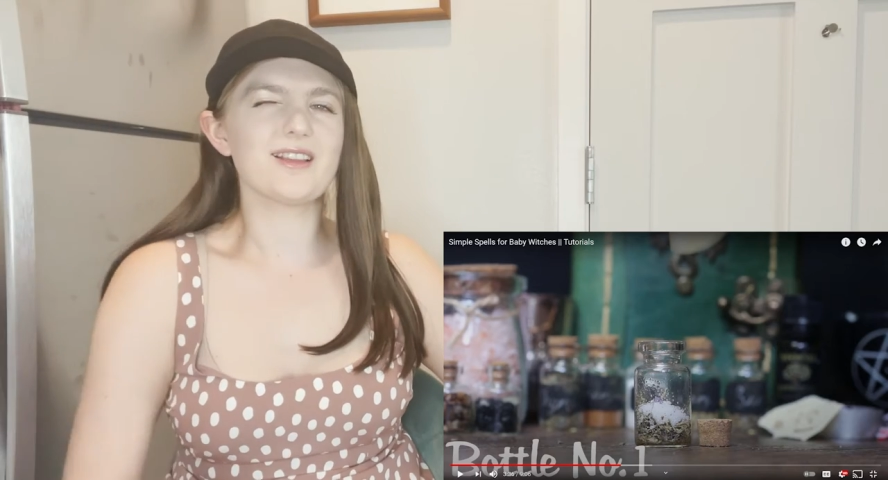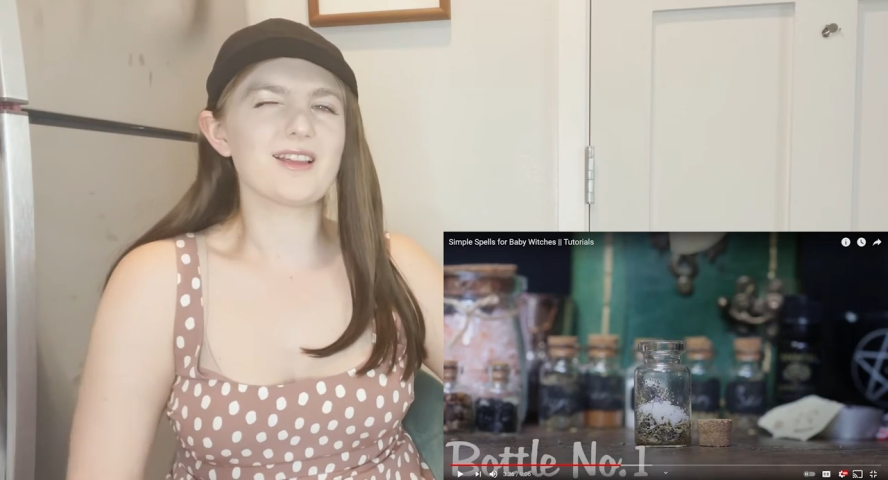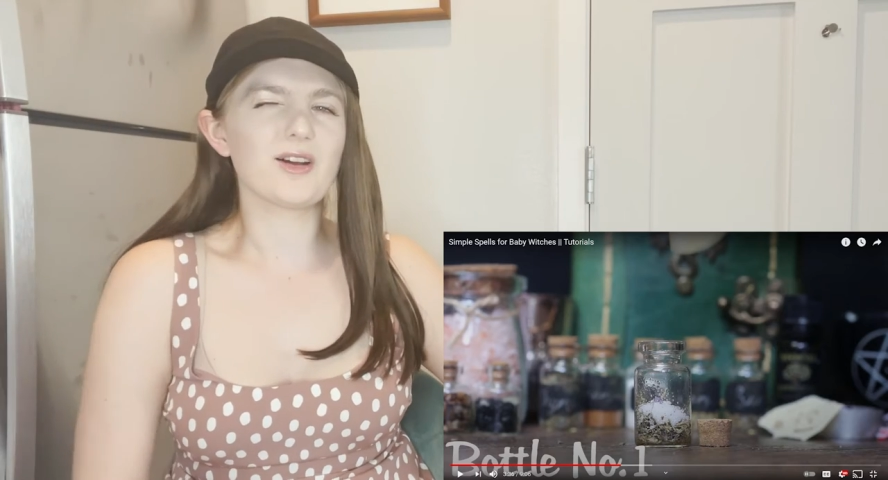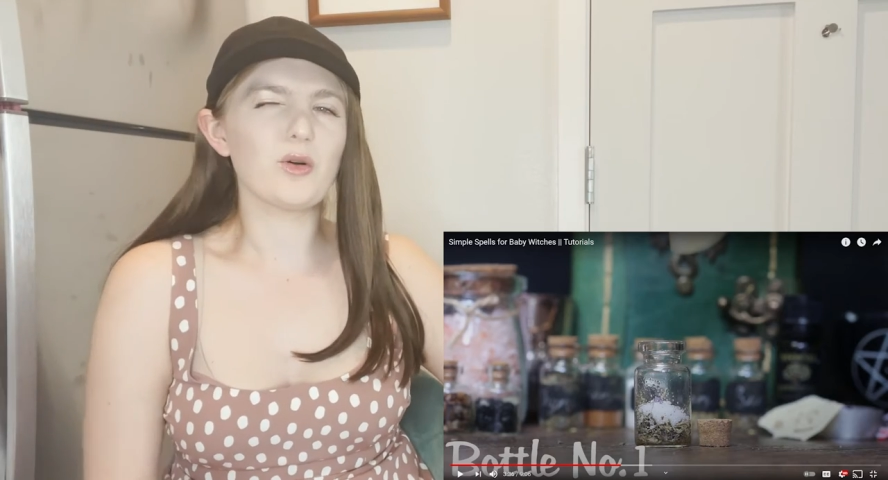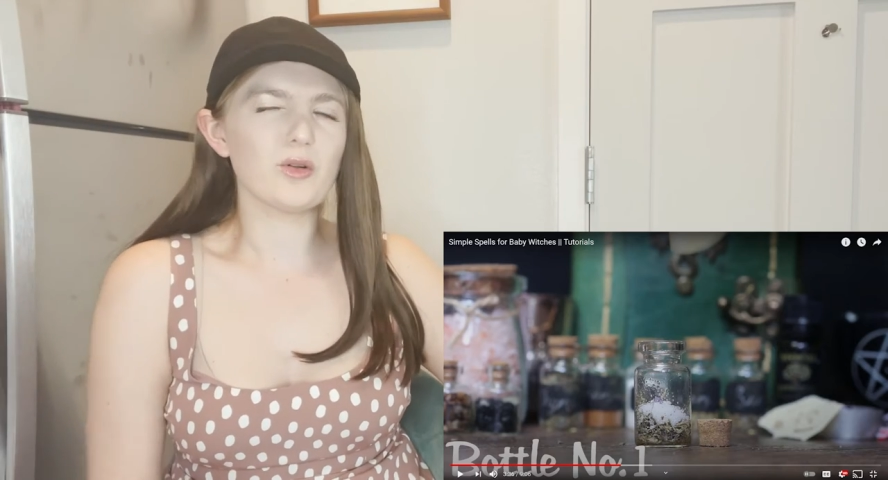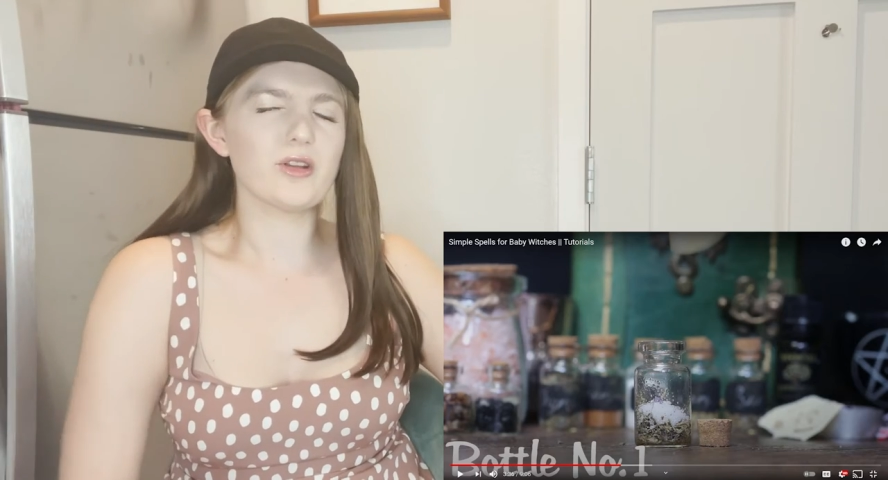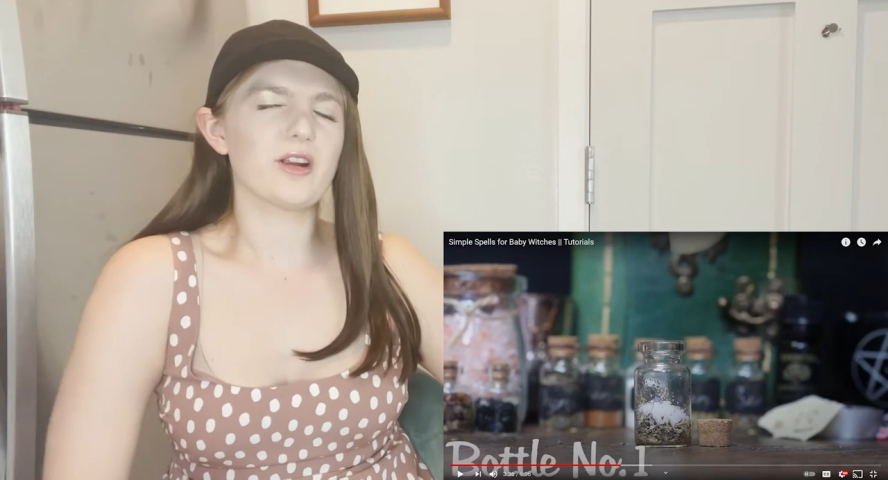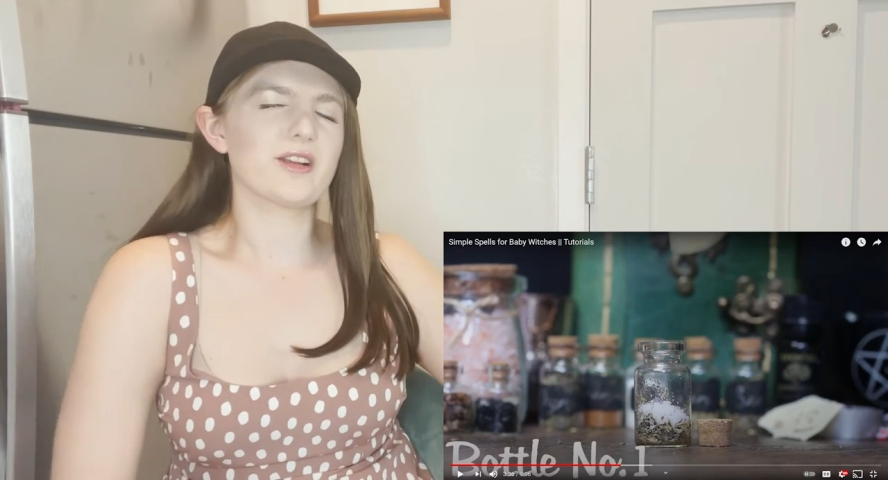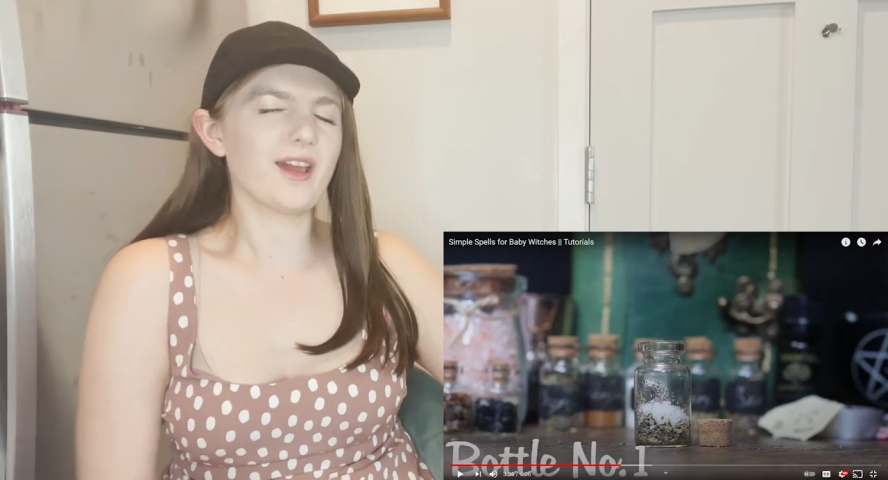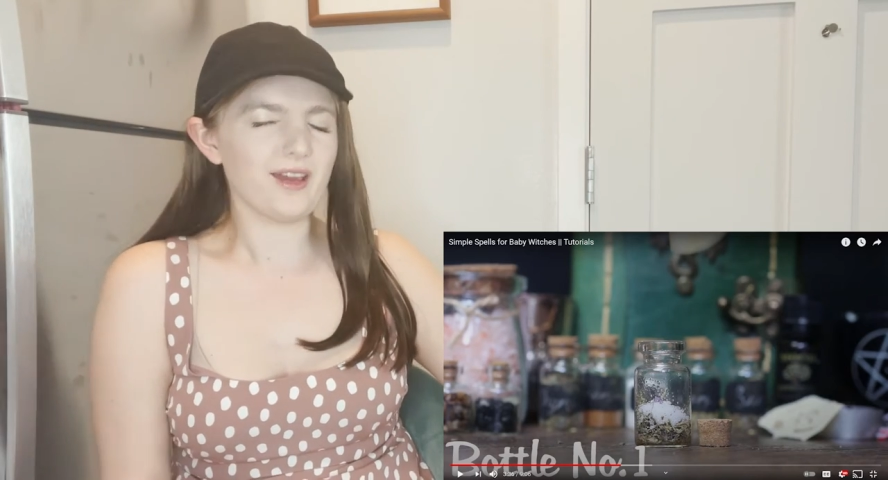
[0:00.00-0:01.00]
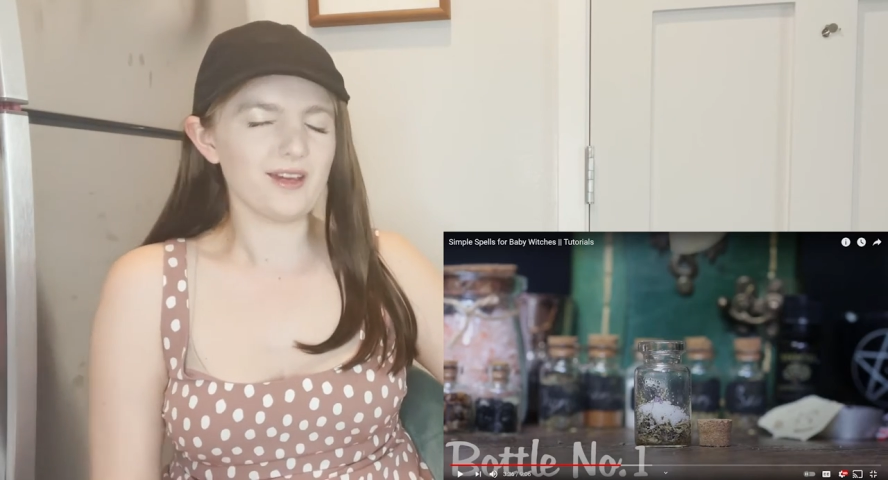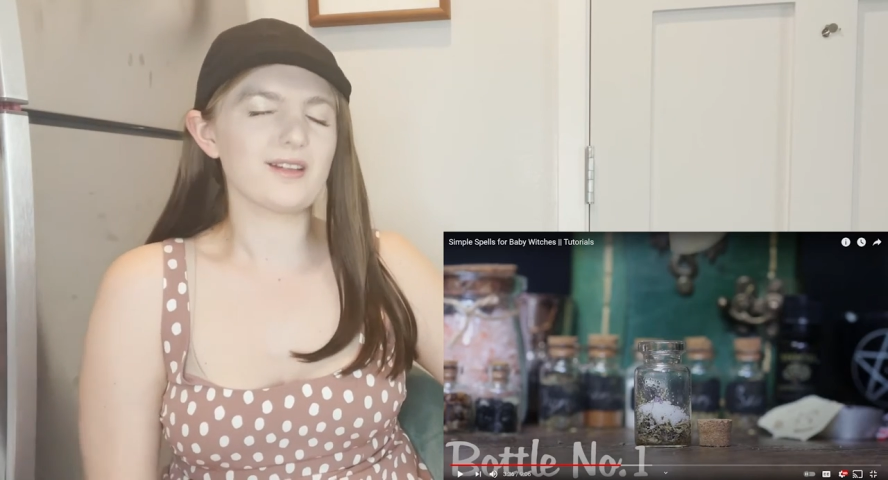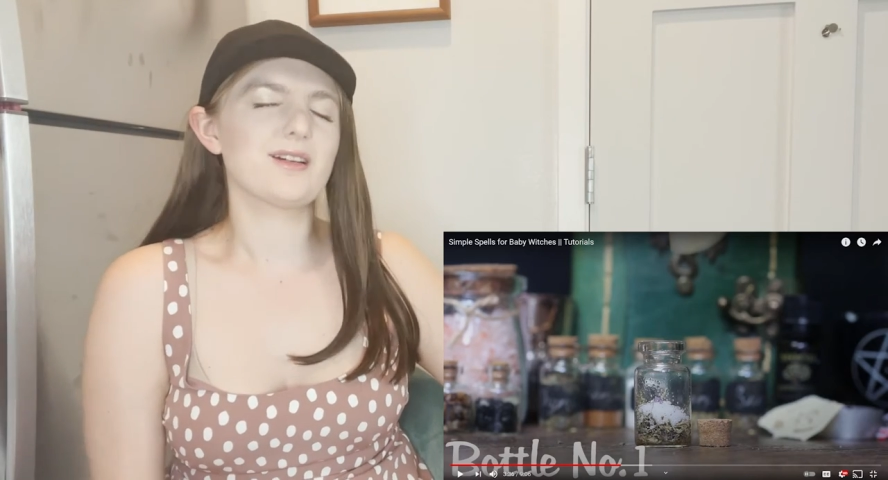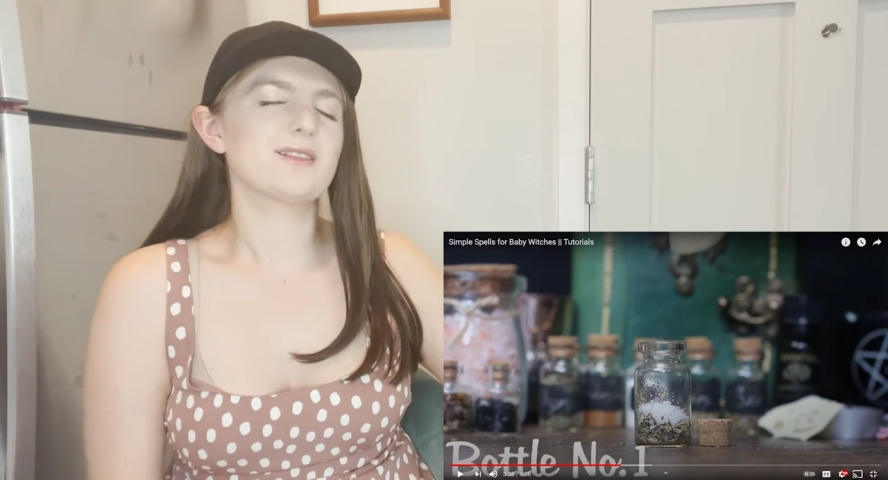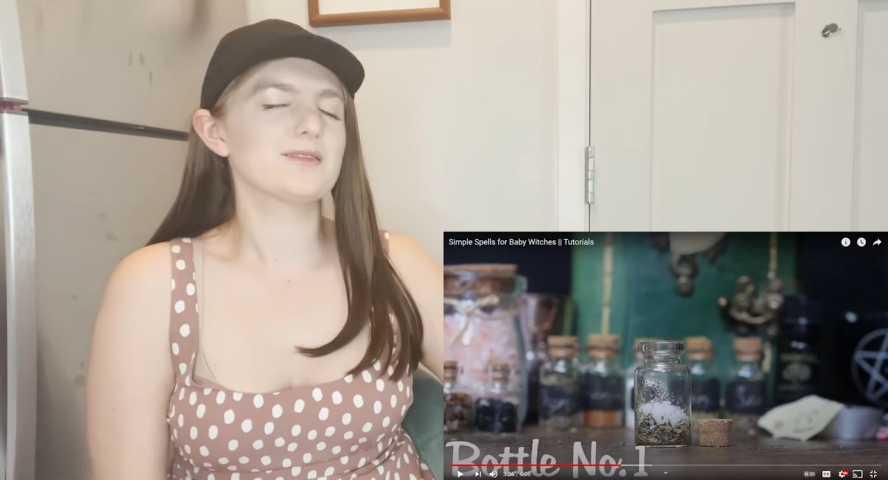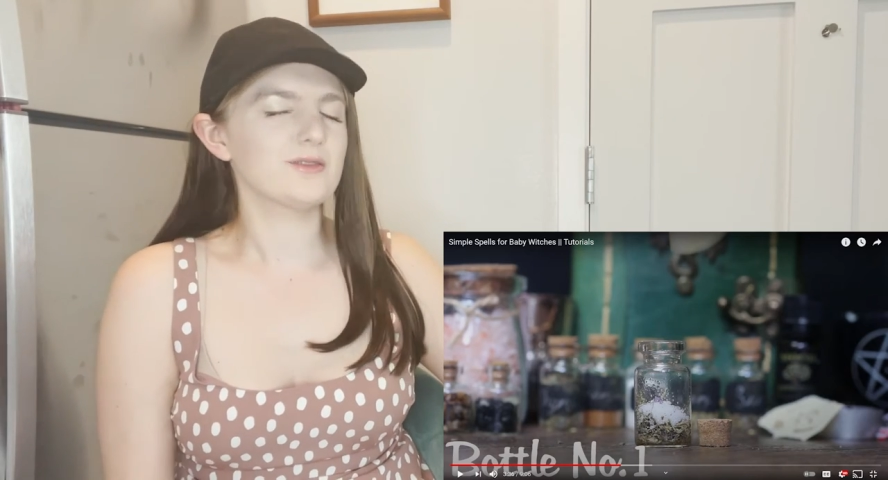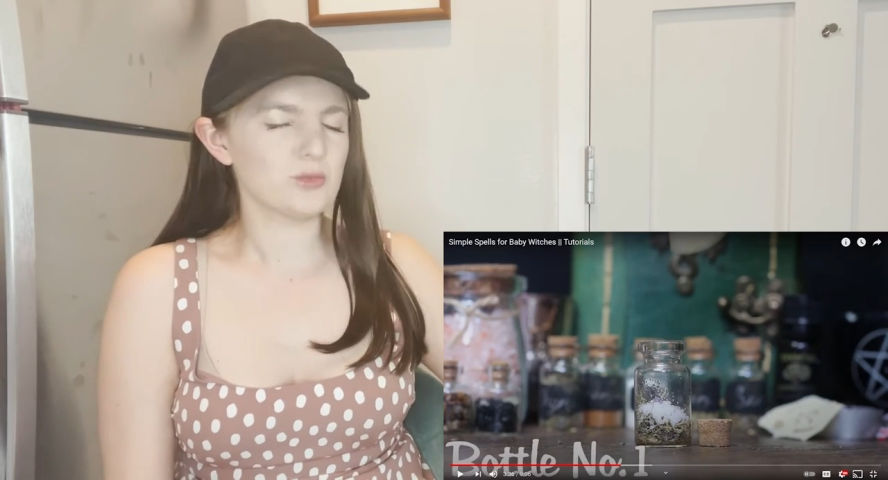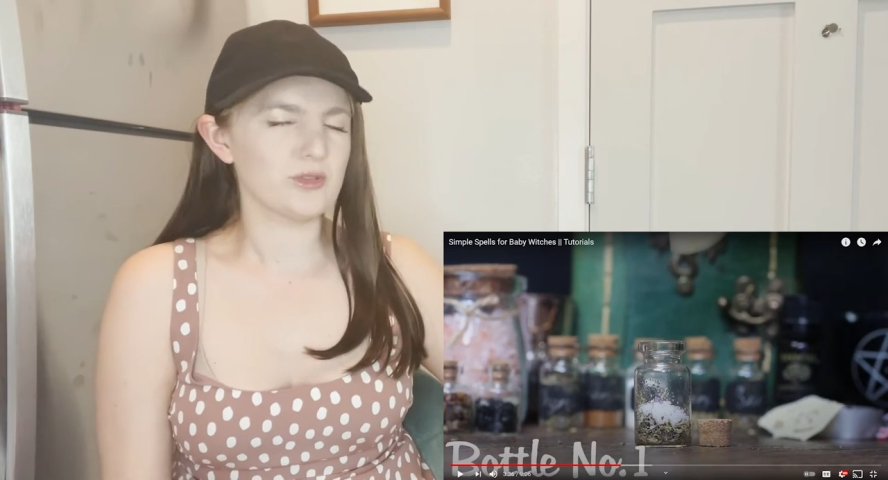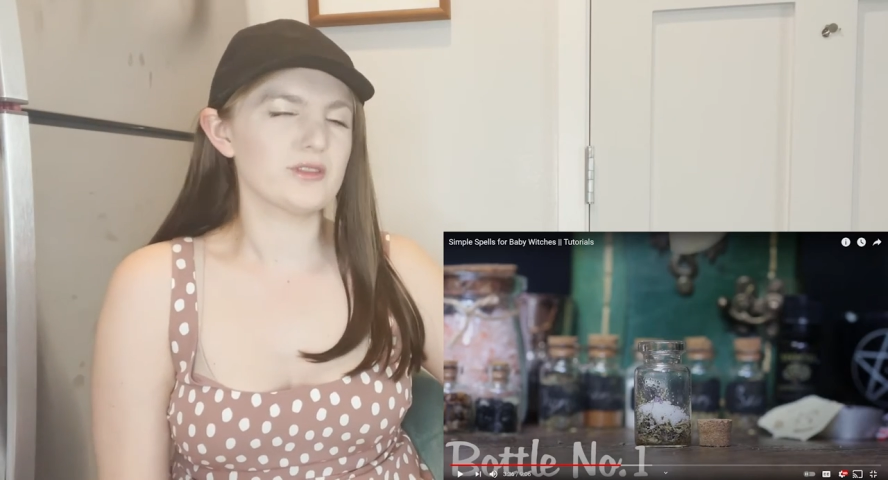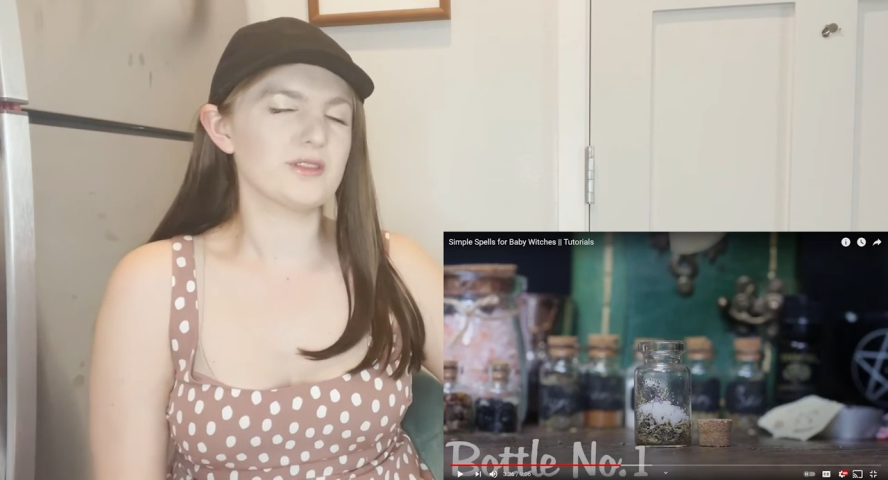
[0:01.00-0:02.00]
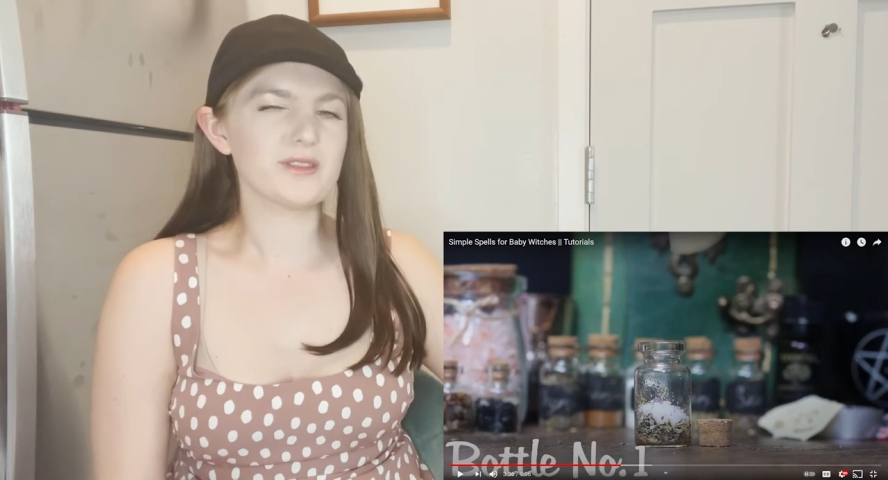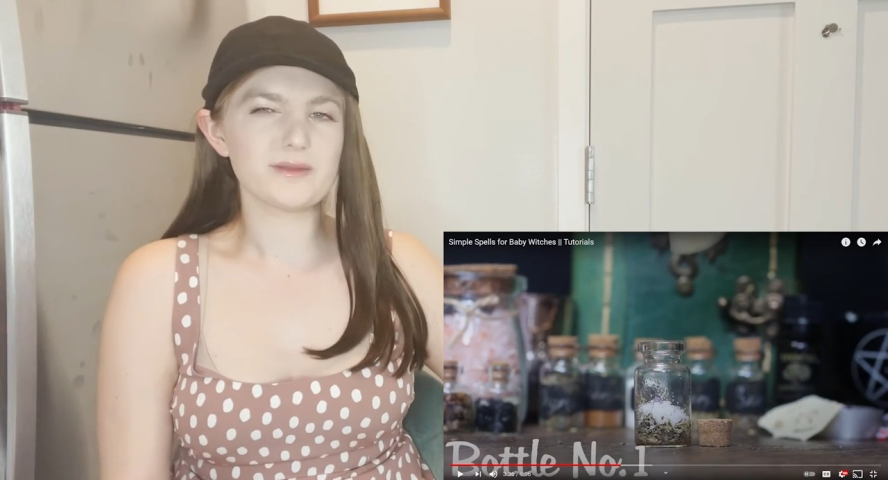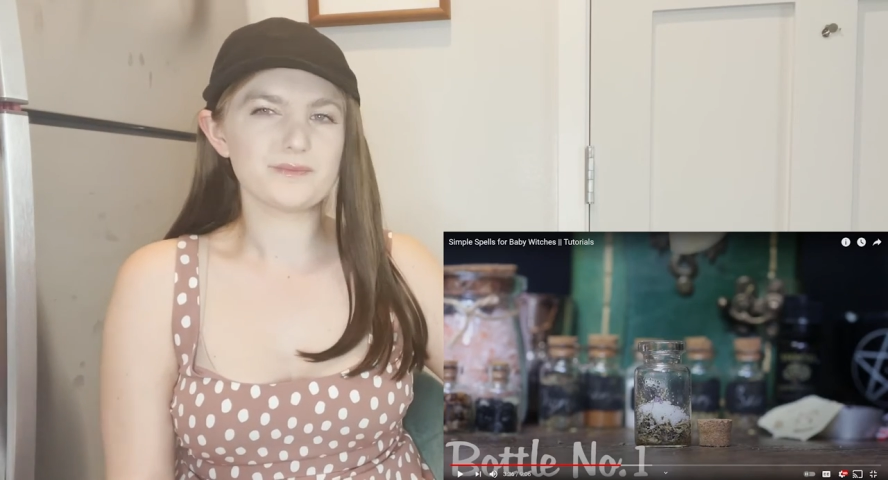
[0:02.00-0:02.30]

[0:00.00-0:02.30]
like old archaic world.